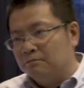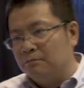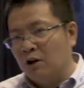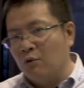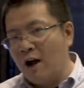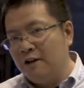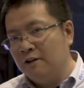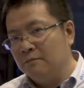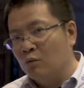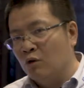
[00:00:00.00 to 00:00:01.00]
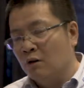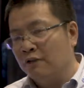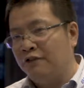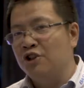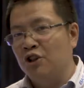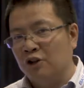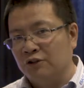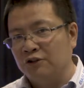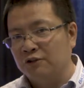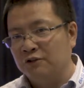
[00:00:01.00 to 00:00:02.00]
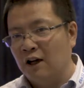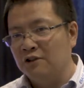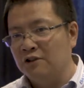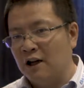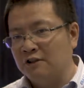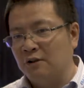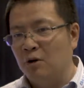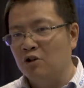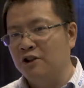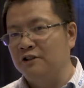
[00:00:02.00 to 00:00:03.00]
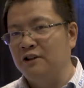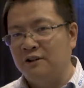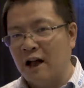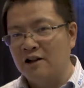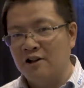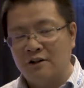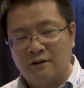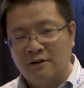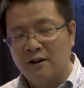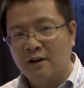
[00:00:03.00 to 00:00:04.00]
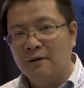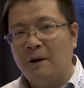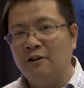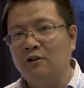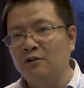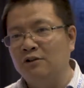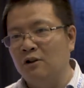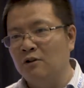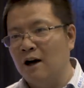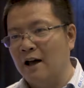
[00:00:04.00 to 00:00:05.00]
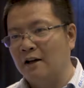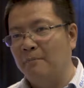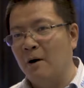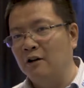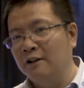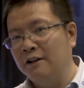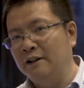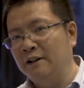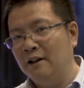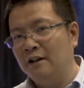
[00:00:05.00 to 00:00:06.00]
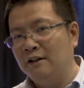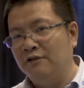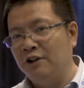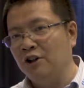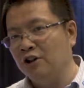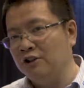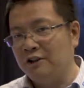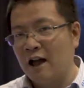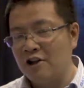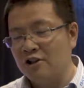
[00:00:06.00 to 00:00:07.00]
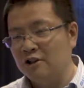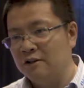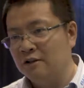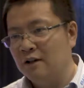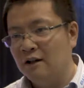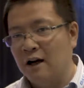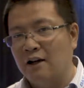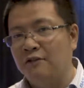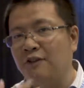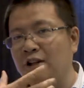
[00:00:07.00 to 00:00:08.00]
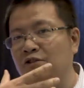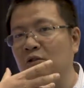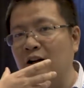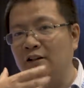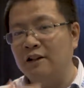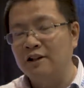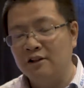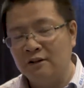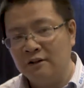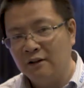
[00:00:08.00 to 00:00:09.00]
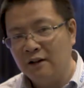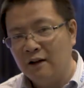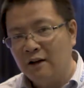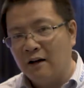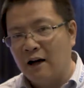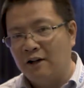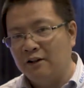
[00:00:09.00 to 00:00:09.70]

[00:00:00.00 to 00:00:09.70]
providing more features, not just motion detection, but also like body figure detection, like face recognition, like